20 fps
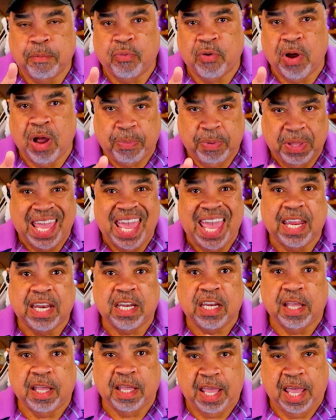
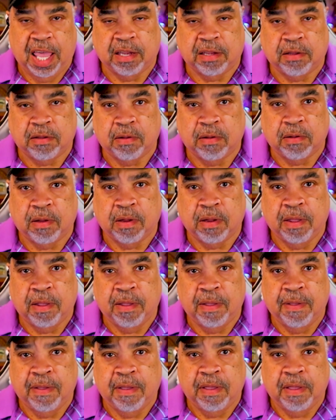Propaganda again.
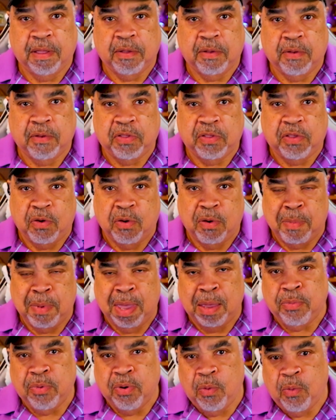Do you
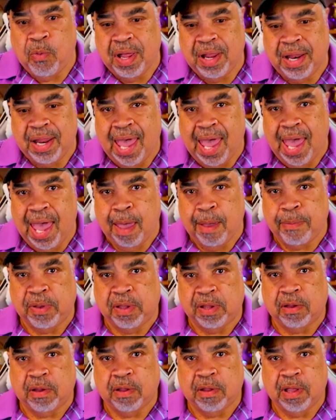remember what
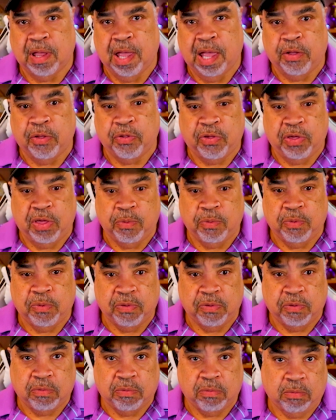happened? How she
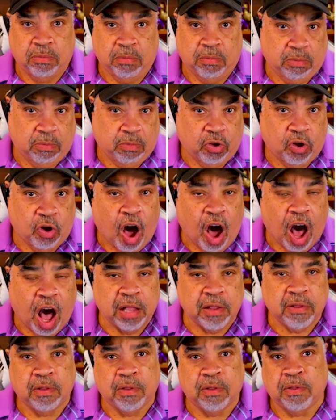was
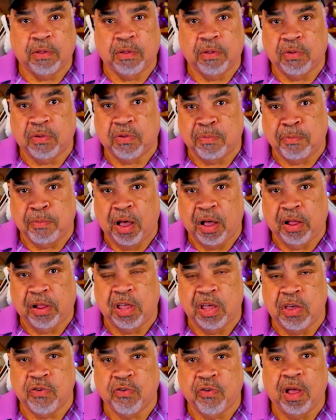caught
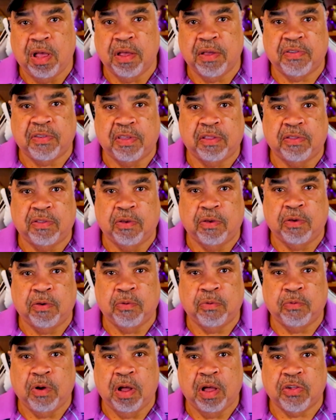smuggling drugs
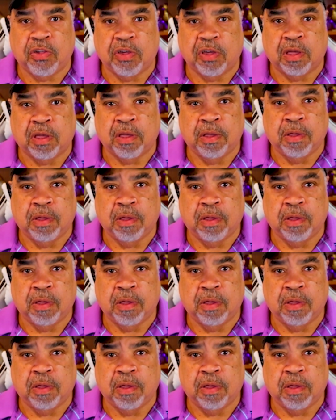into Russia?